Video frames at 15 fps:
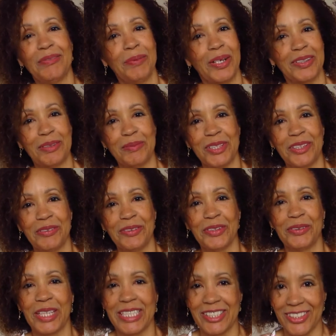welcome to the
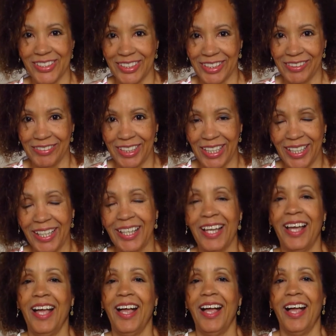Free Range
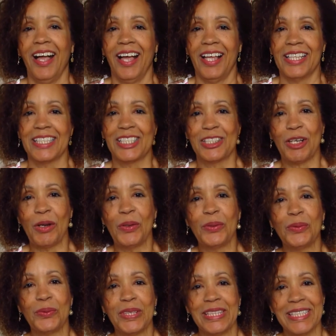Diva. So
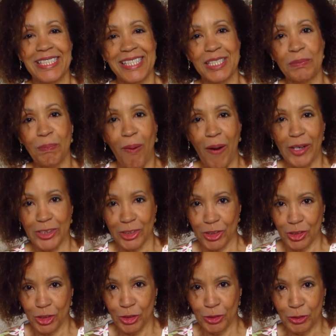this is part
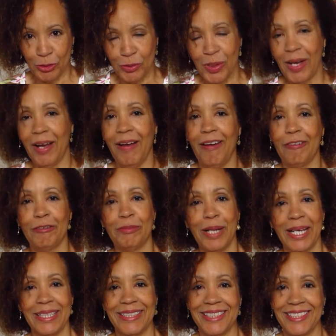two of
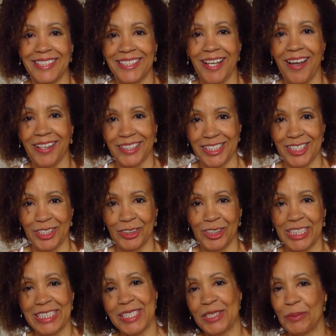my detox
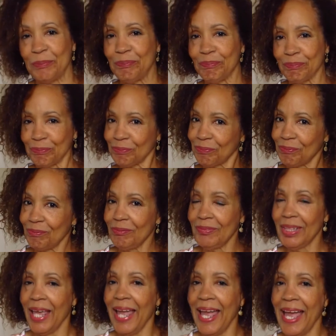series,
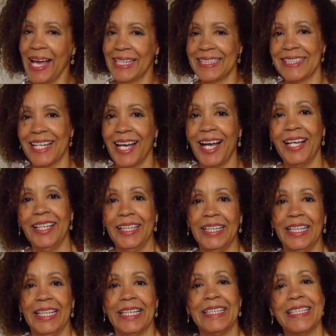and uh,
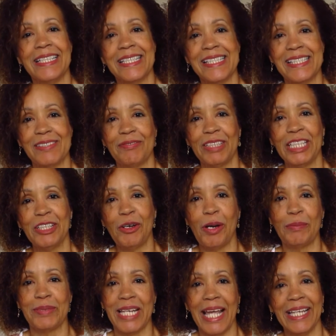in this video
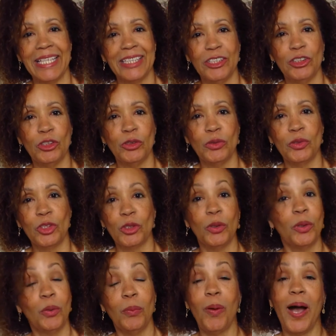I'm taking you to
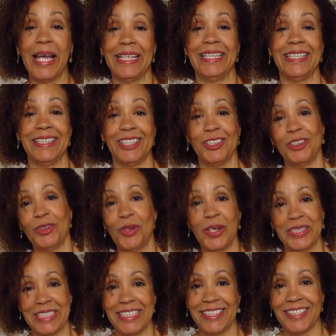Hawaii to do
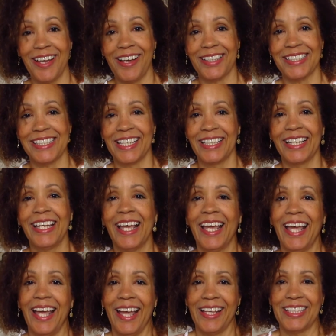our detoxing.
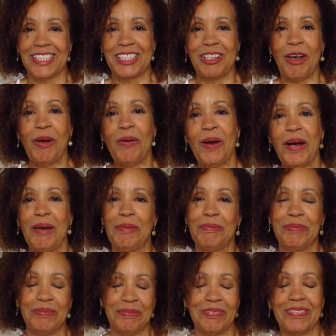So
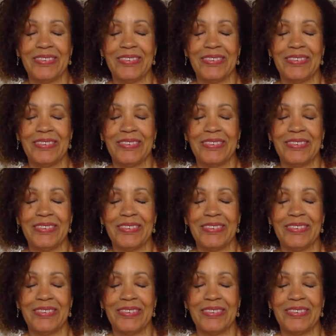um,